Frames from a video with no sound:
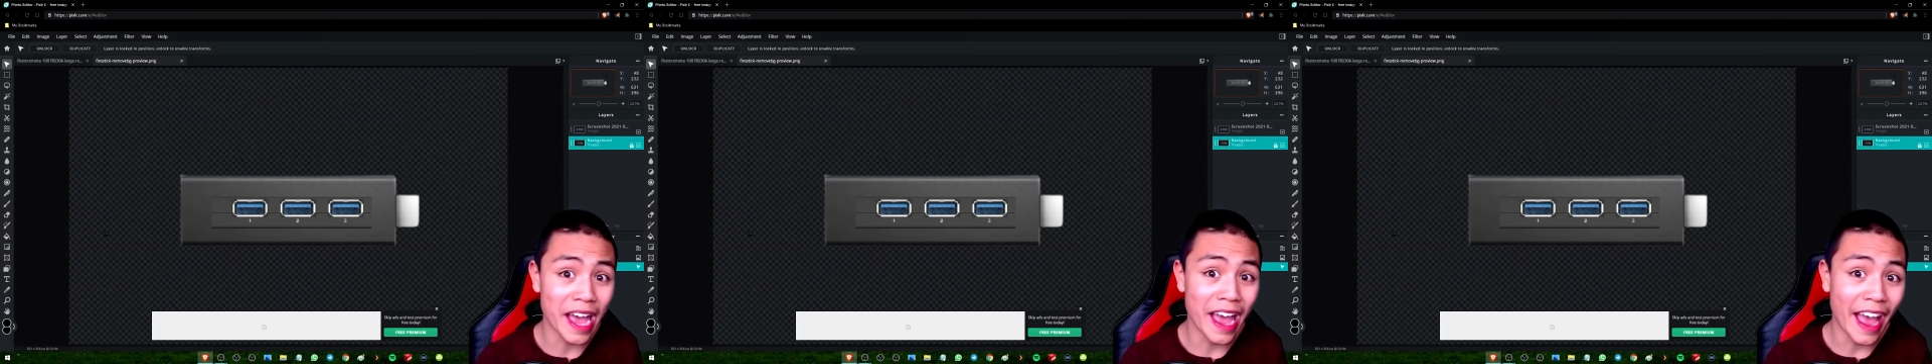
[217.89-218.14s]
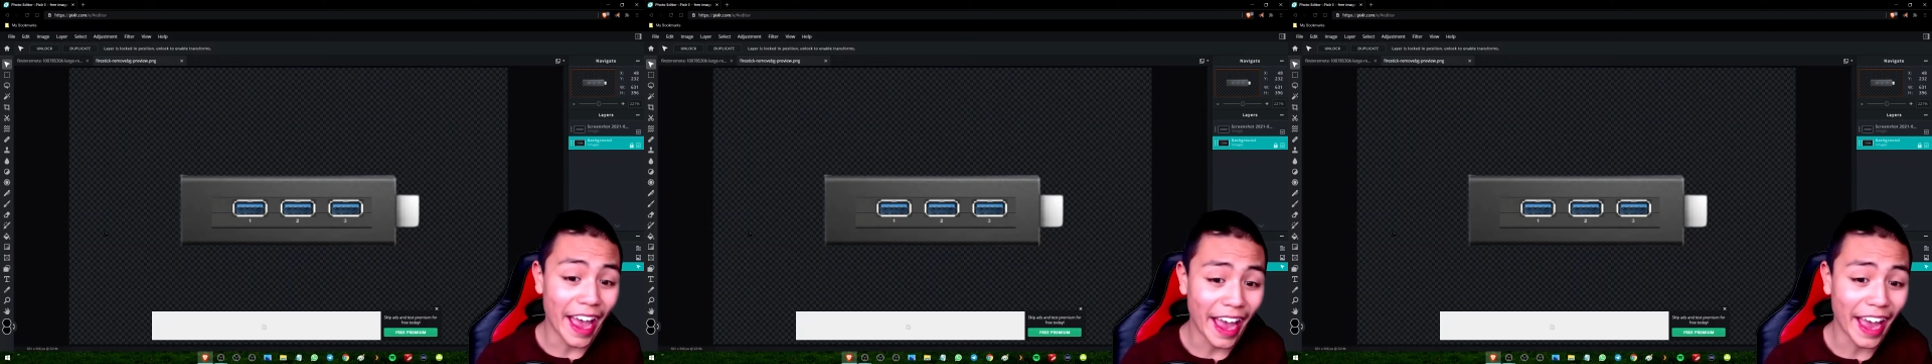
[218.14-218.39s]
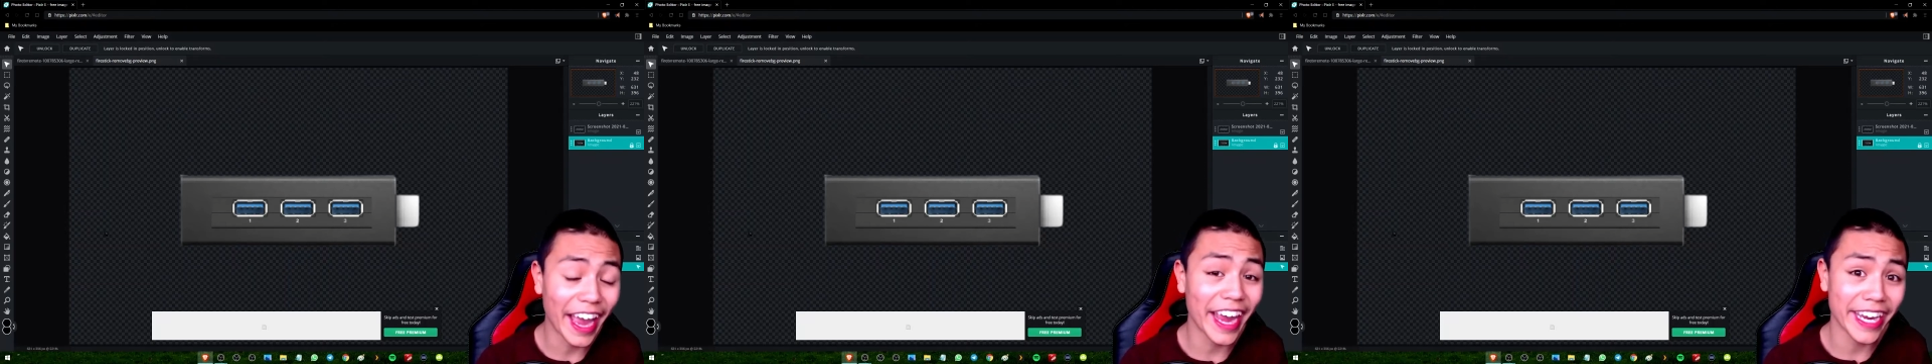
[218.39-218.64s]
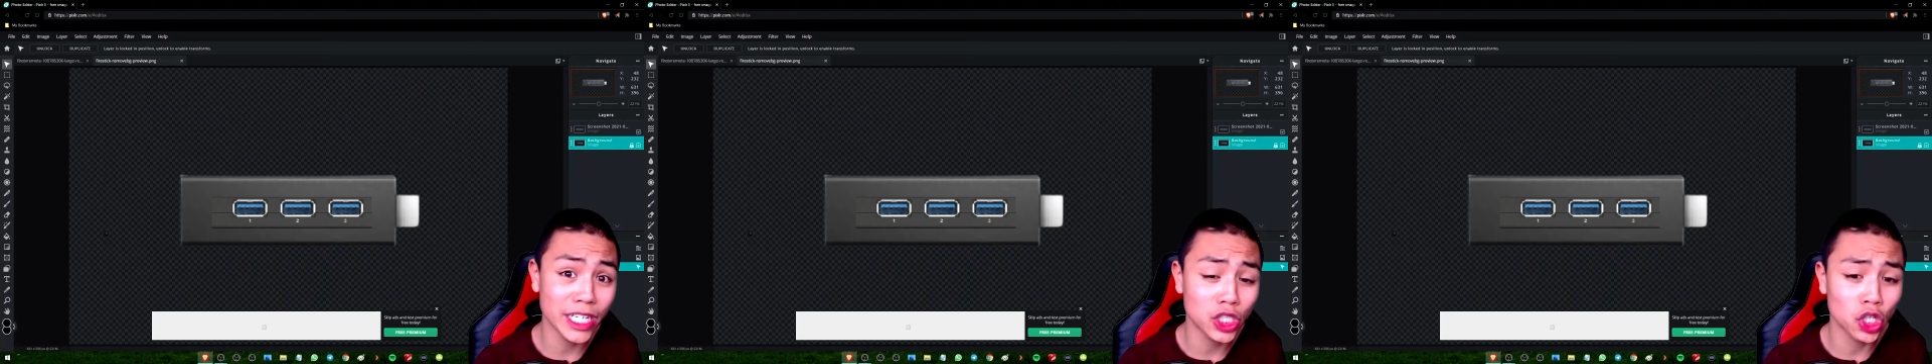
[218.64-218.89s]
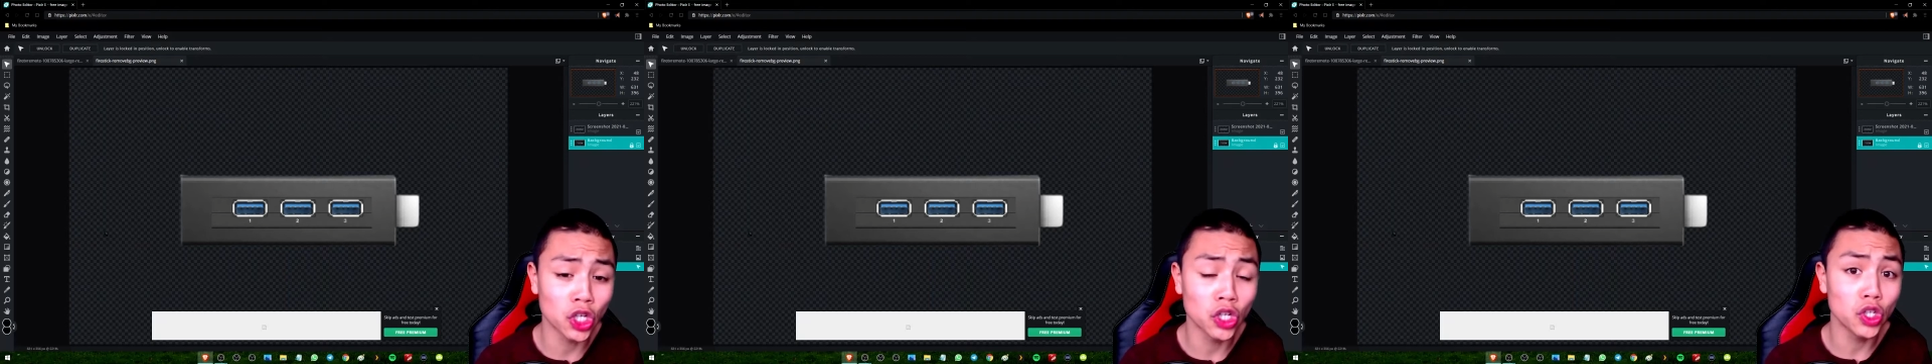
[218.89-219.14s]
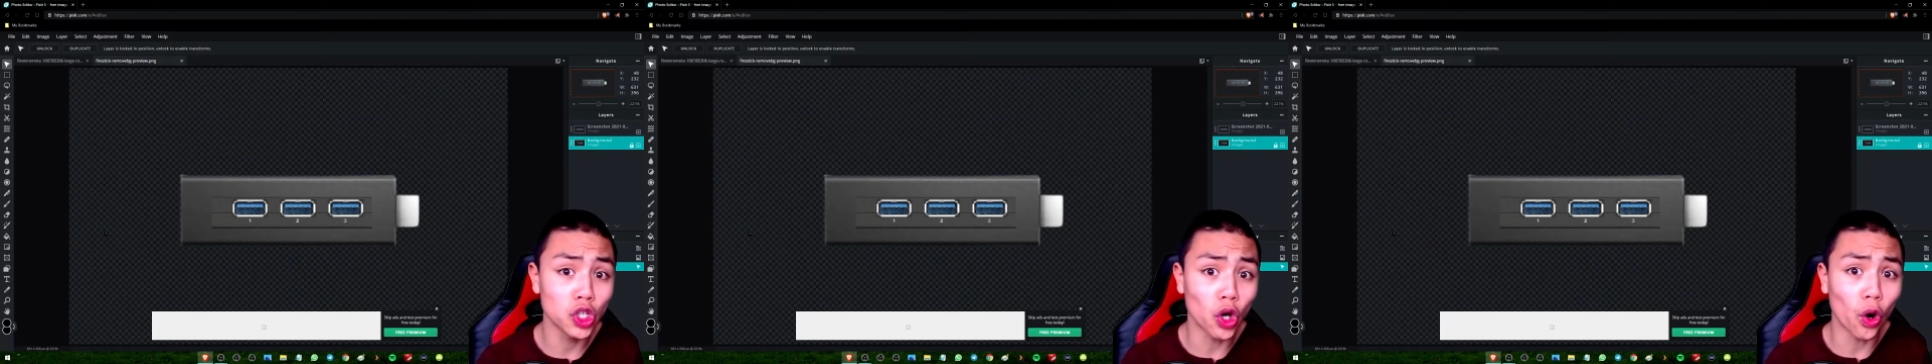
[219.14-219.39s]
hate
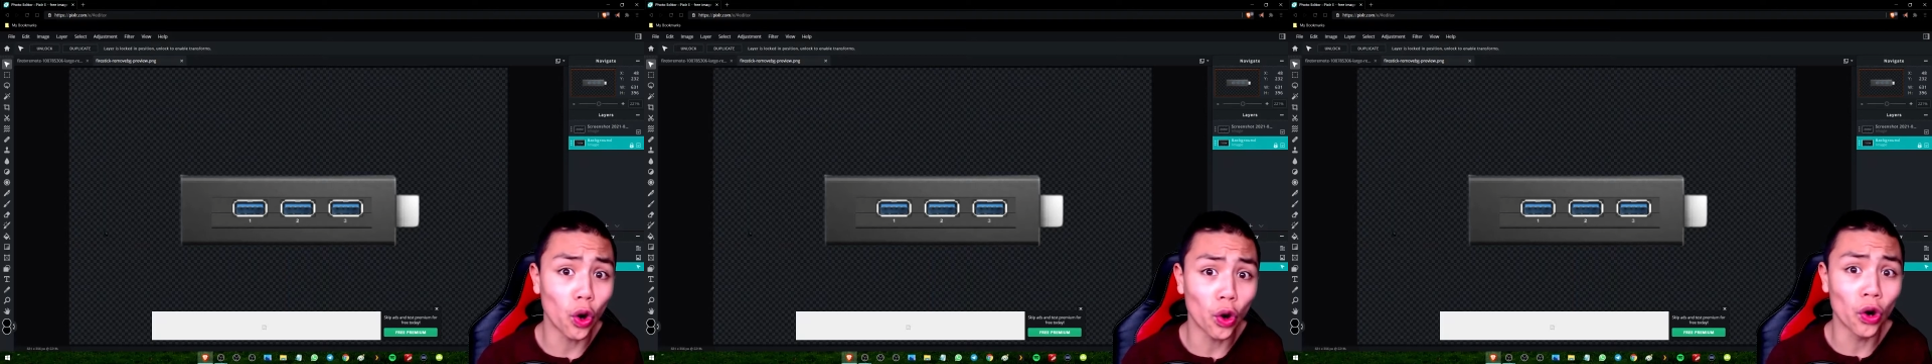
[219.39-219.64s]
your